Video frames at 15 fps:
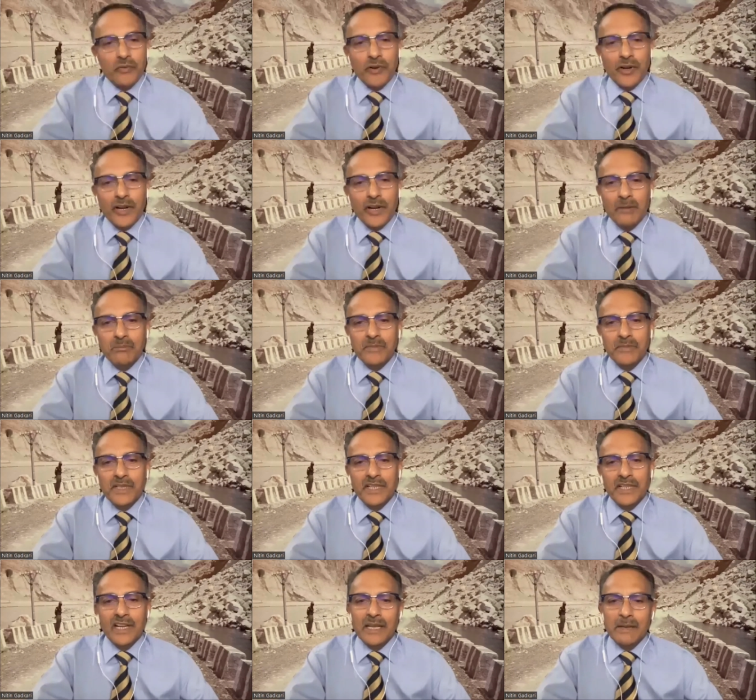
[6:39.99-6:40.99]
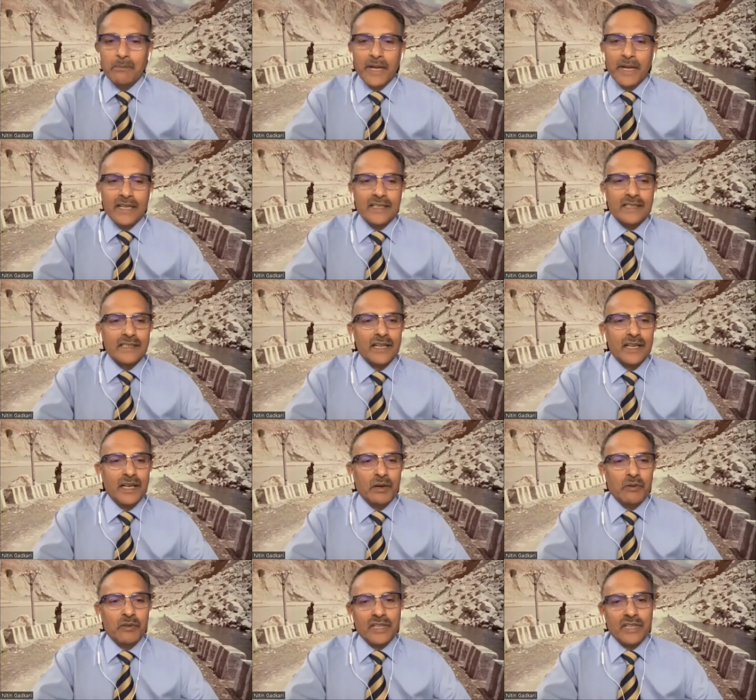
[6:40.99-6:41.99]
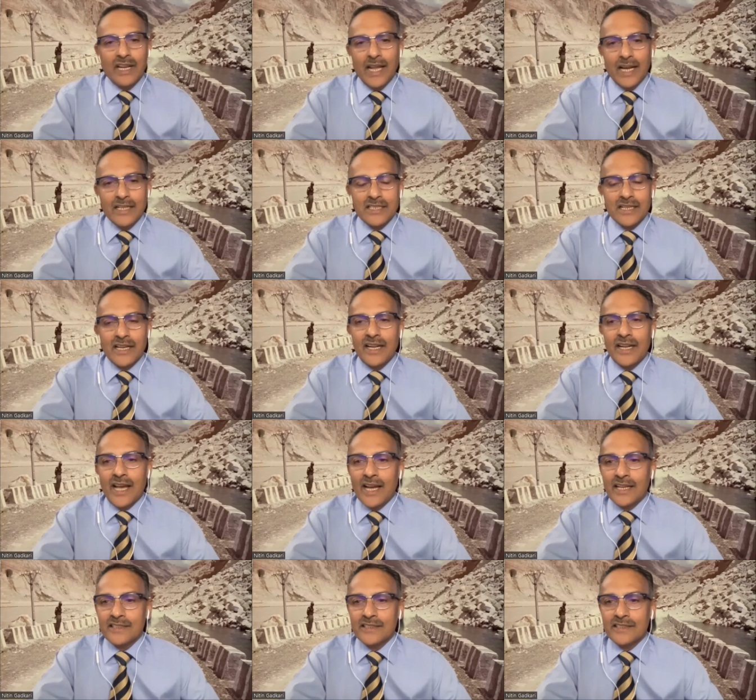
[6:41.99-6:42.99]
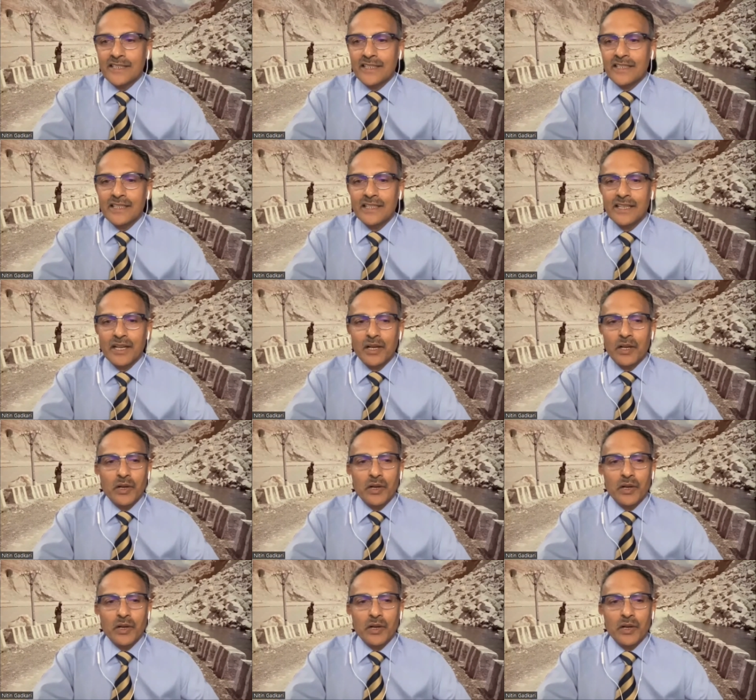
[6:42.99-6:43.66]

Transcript: for him till he met with a landslide accident